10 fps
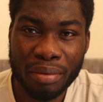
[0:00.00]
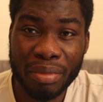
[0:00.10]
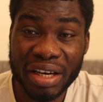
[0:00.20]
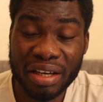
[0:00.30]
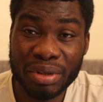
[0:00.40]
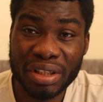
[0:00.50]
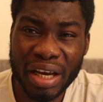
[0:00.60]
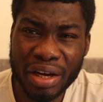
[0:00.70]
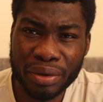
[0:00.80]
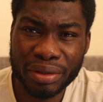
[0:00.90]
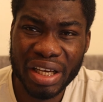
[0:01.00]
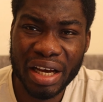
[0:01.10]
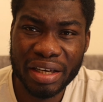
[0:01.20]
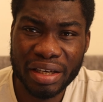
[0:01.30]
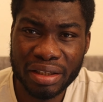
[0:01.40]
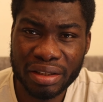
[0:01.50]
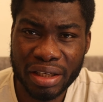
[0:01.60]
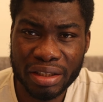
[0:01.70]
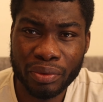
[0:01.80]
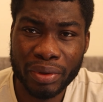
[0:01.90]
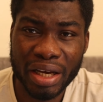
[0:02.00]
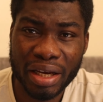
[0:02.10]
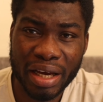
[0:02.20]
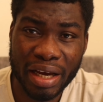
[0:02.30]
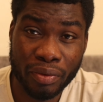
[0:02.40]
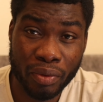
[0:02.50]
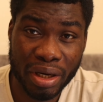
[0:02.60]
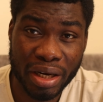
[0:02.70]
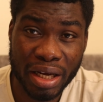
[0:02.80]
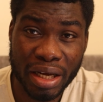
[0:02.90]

My name is Enos and this is Work and Wonder.